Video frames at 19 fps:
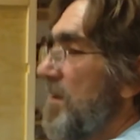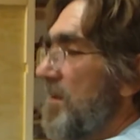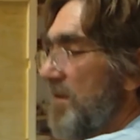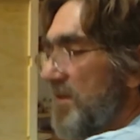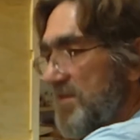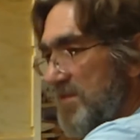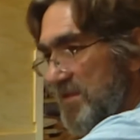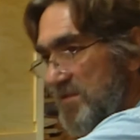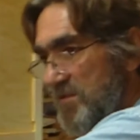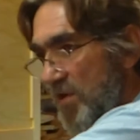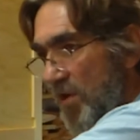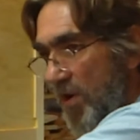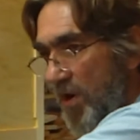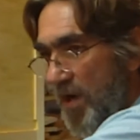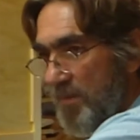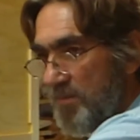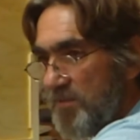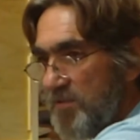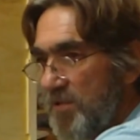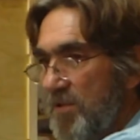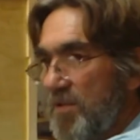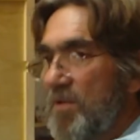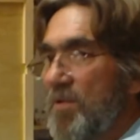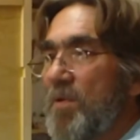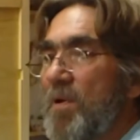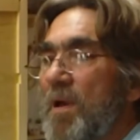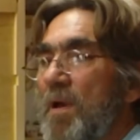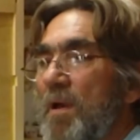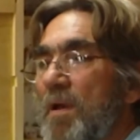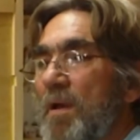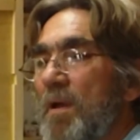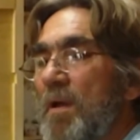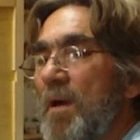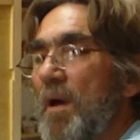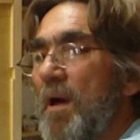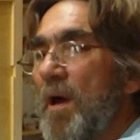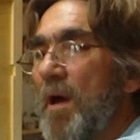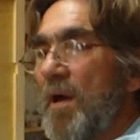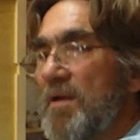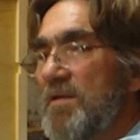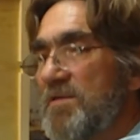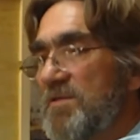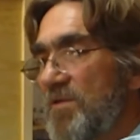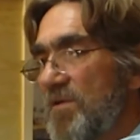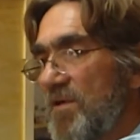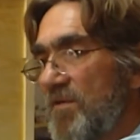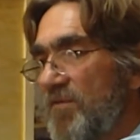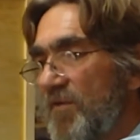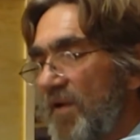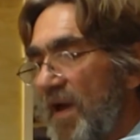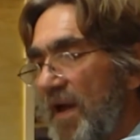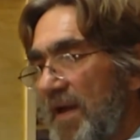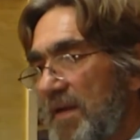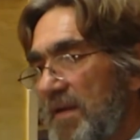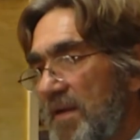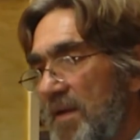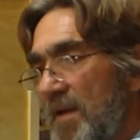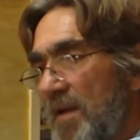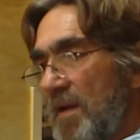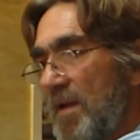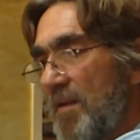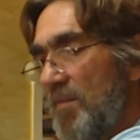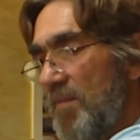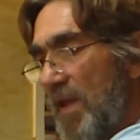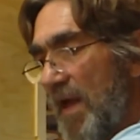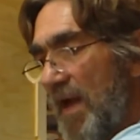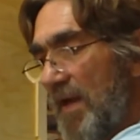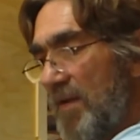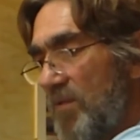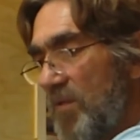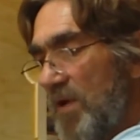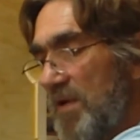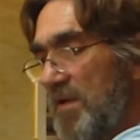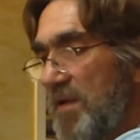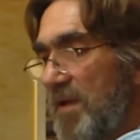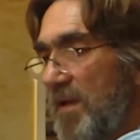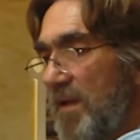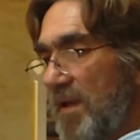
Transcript: this is Carb 2 certified plywood.